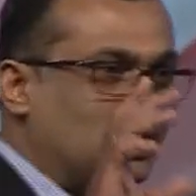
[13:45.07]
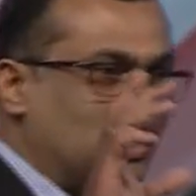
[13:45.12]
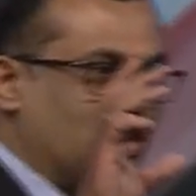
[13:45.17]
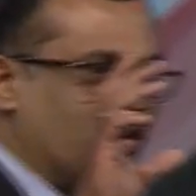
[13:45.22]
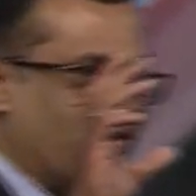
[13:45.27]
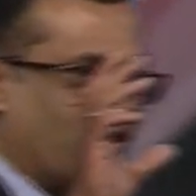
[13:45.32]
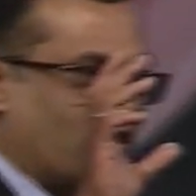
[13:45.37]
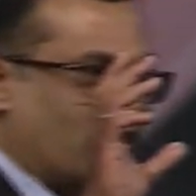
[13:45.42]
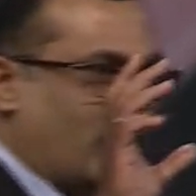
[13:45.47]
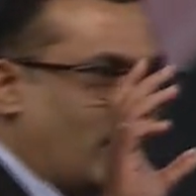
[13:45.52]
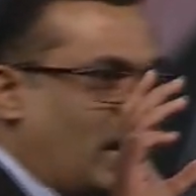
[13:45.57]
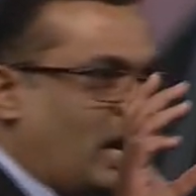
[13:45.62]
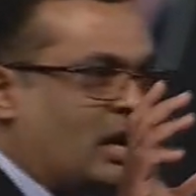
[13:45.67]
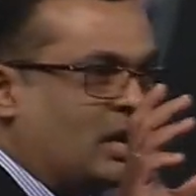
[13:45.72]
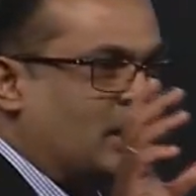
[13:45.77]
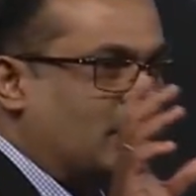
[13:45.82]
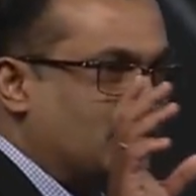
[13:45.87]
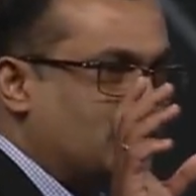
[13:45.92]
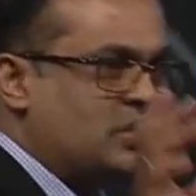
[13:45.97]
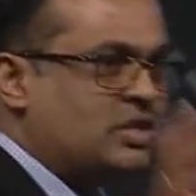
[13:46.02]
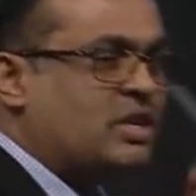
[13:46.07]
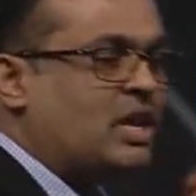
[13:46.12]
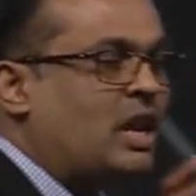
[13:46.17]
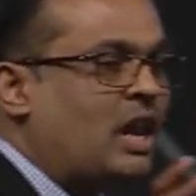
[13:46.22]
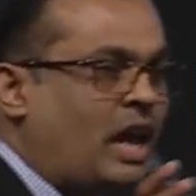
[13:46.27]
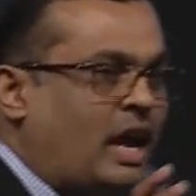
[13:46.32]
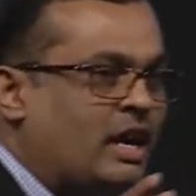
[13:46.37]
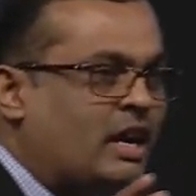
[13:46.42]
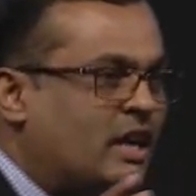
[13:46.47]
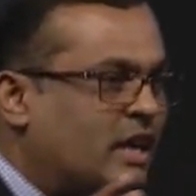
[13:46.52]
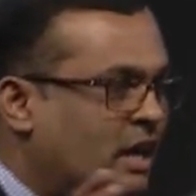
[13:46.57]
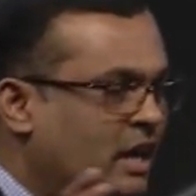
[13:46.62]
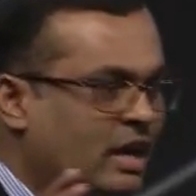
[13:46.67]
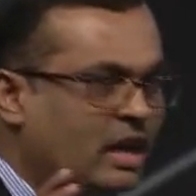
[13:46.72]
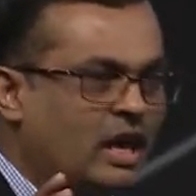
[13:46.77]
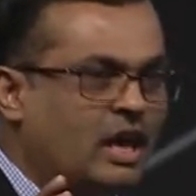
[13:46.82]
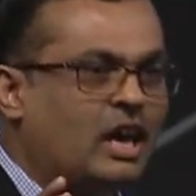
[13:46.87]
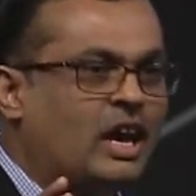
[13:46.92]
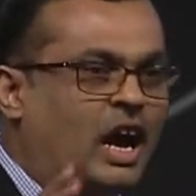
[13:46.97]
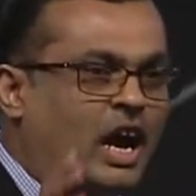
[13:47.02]
if you take digital
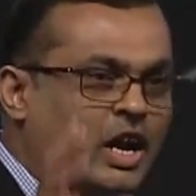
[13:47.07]
identity,